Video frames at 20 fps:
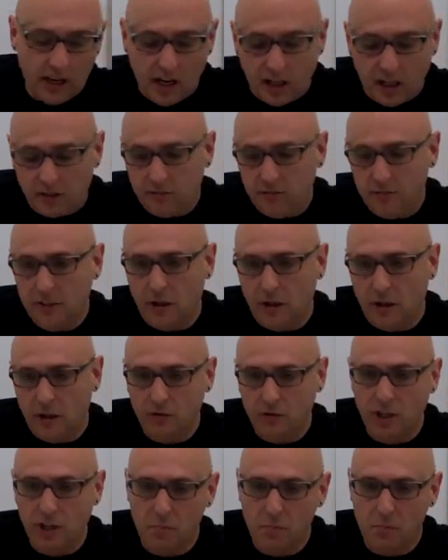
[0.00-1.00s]
And,
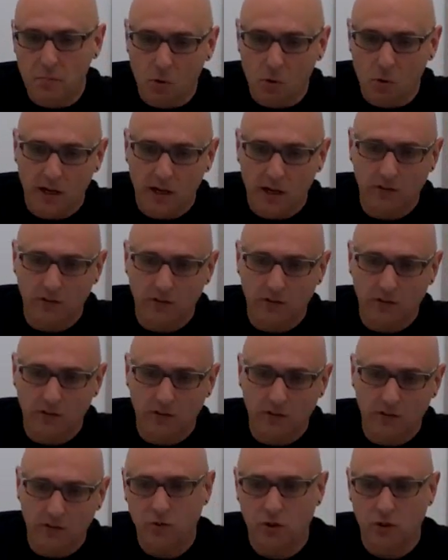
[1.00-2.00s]
at some point,
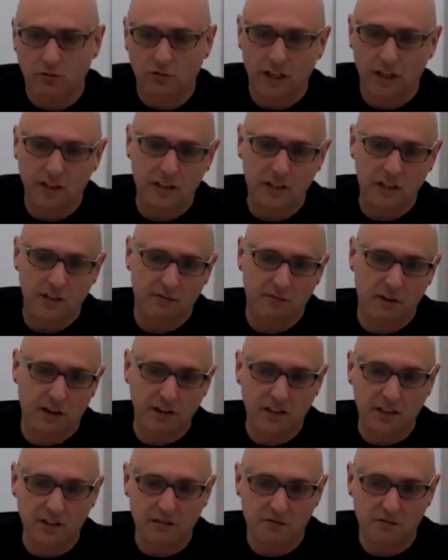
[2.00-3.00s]
this sort of like
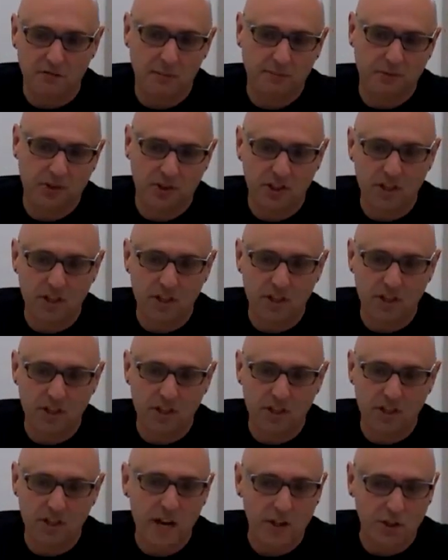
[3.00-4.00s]
DevOpsy
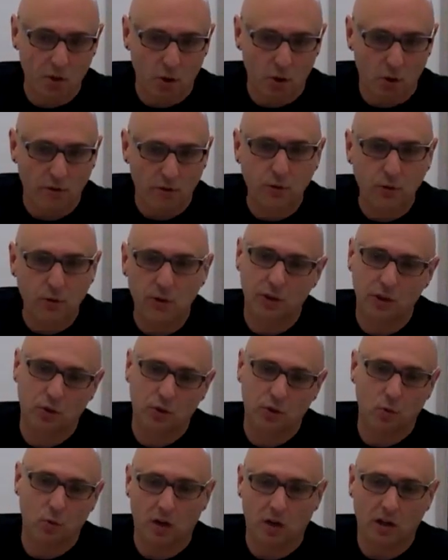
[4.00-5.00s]
ways of doing
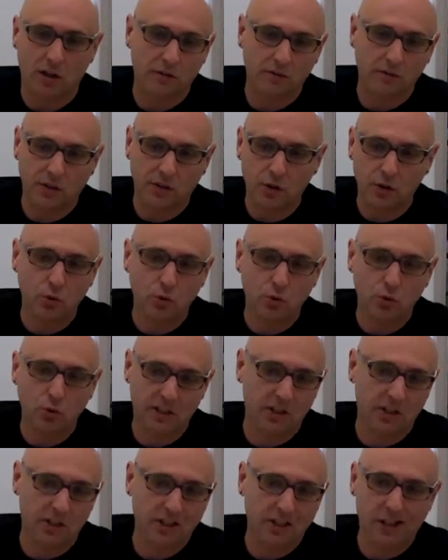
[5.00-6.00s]
this where the user
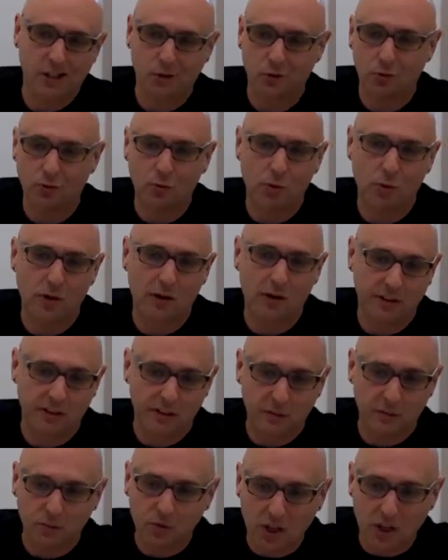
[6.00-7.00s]
basically gets to do
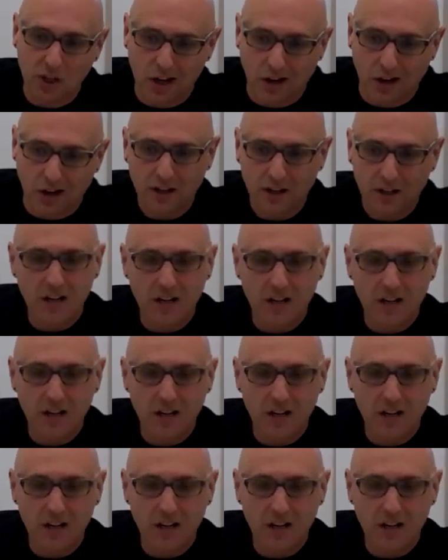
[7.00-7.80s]
everything himself